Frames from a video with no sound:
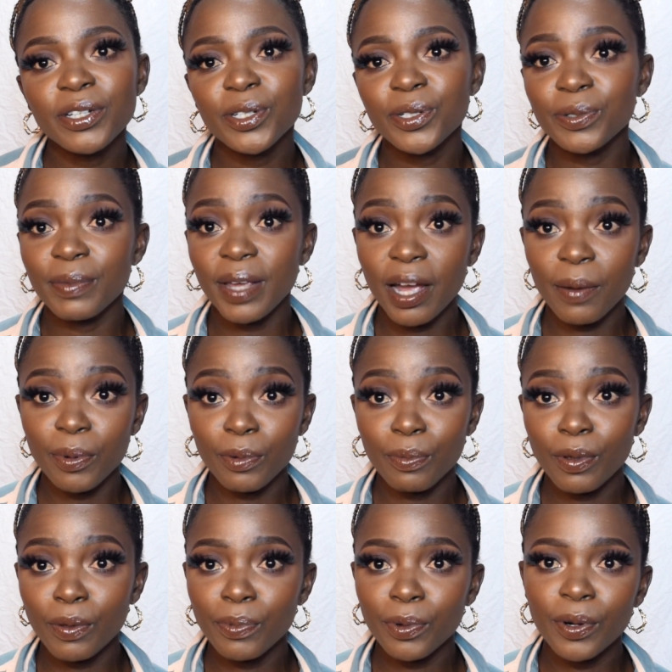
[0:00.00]
do makeup on
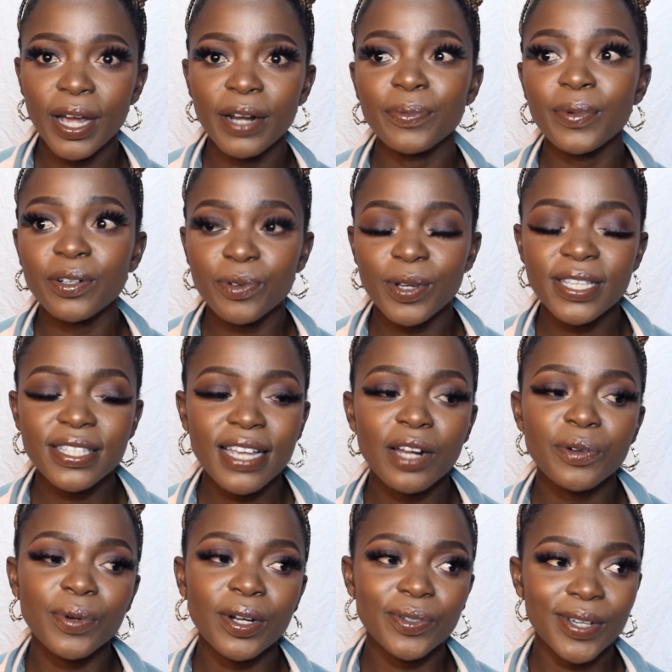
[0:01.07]
people, and where do I start,
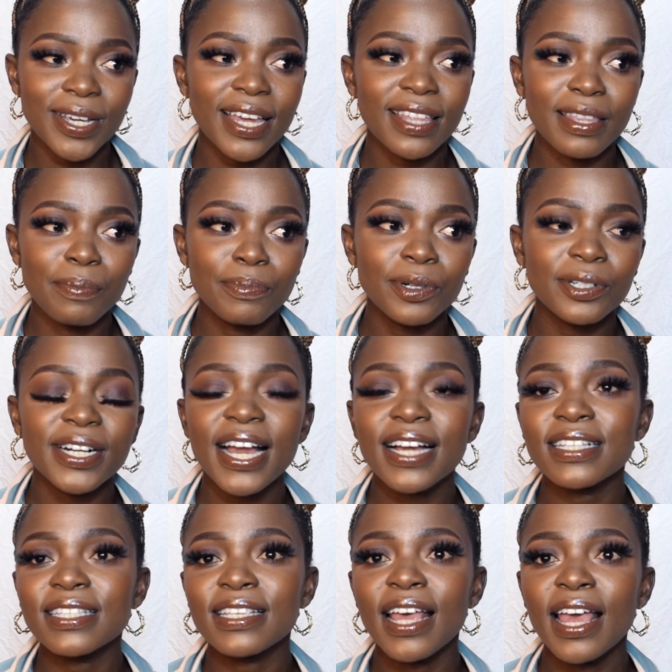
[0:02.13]
where do I get the
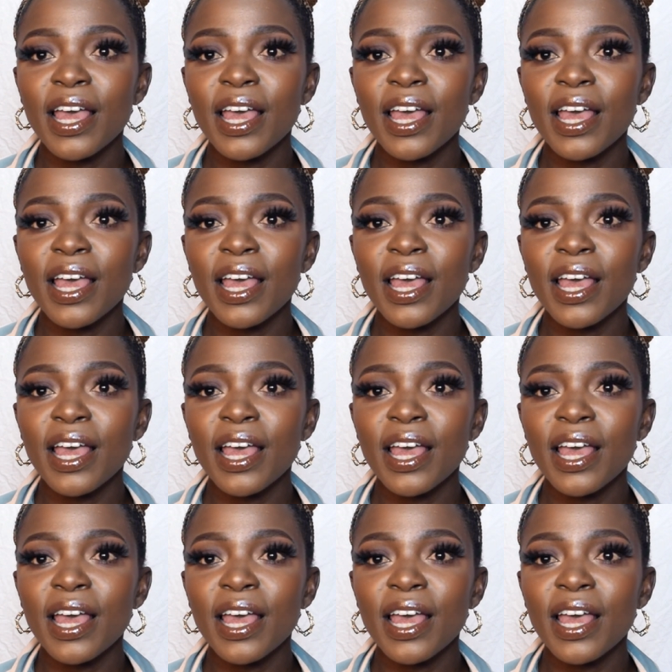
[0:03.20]
products,